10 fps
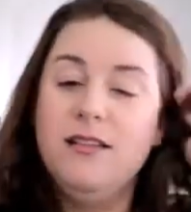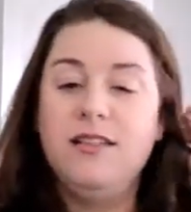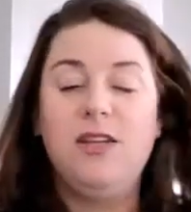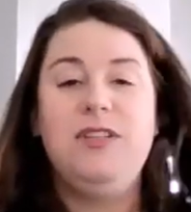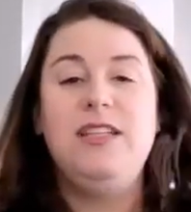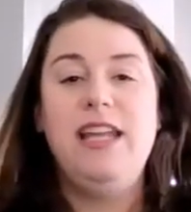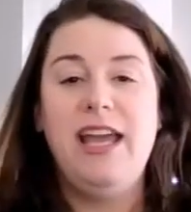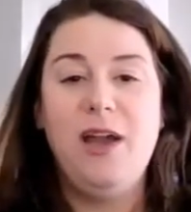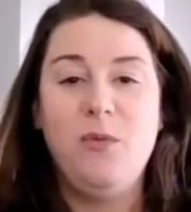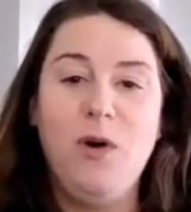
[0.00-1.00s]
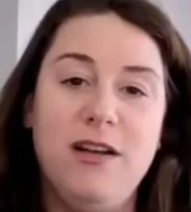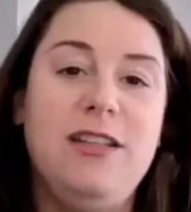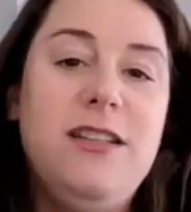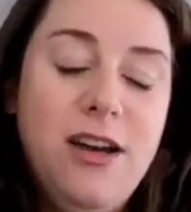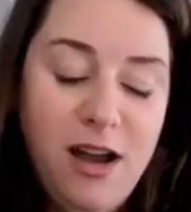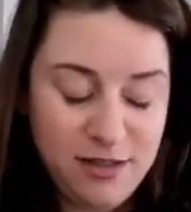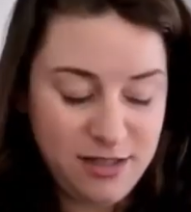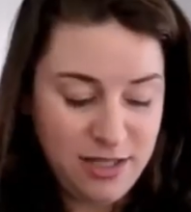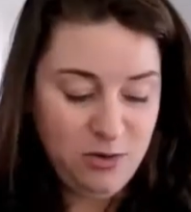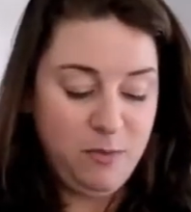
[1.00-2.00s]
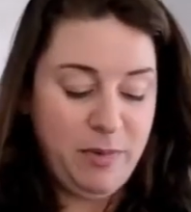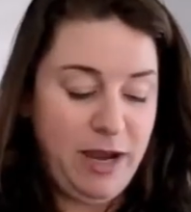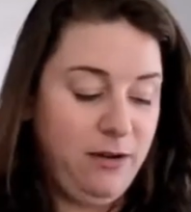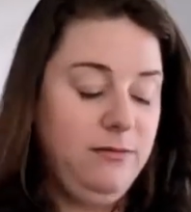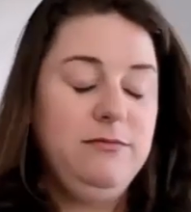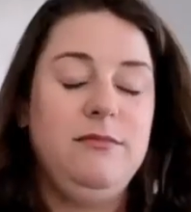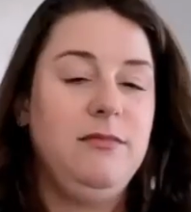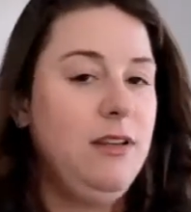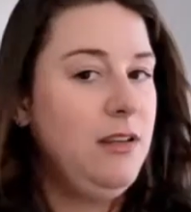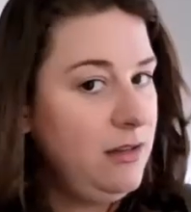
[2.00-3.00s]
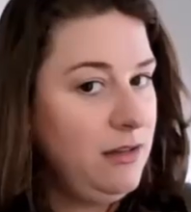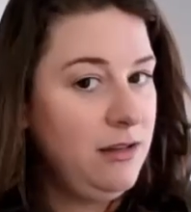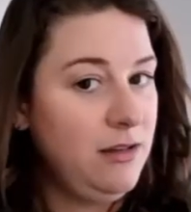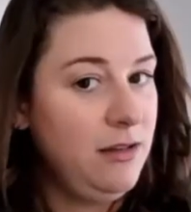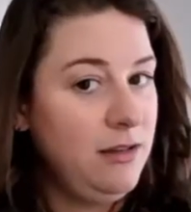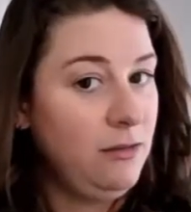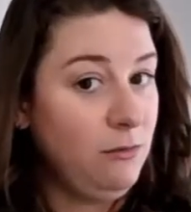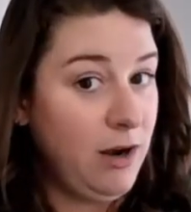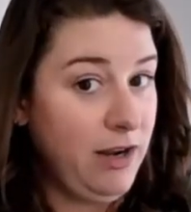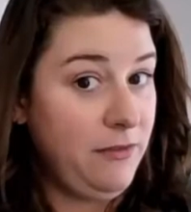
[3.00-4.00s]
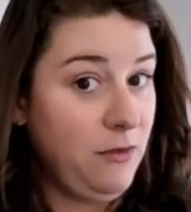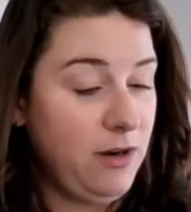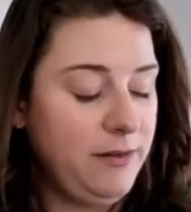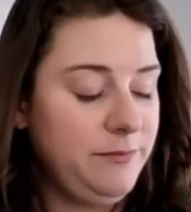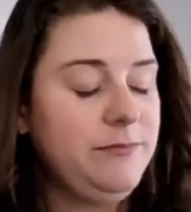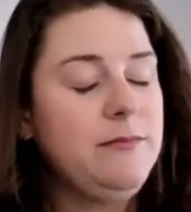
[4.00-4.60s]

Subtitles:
So today I want to talk to you about, ready for it?